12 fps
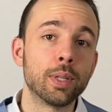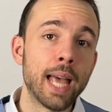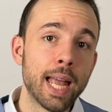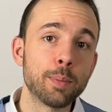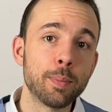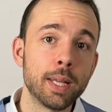
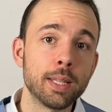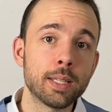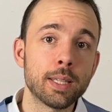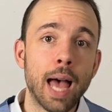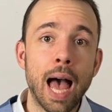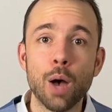that
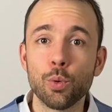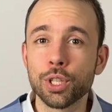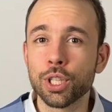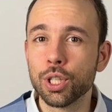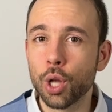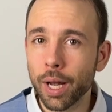means I
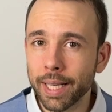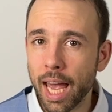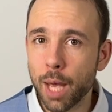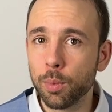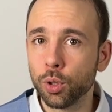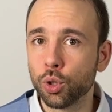was not
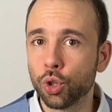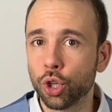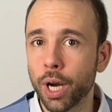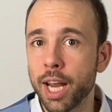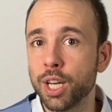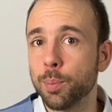able to
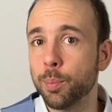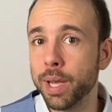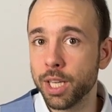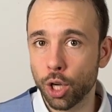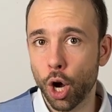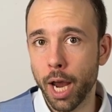trade
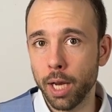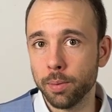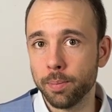Bitcoin.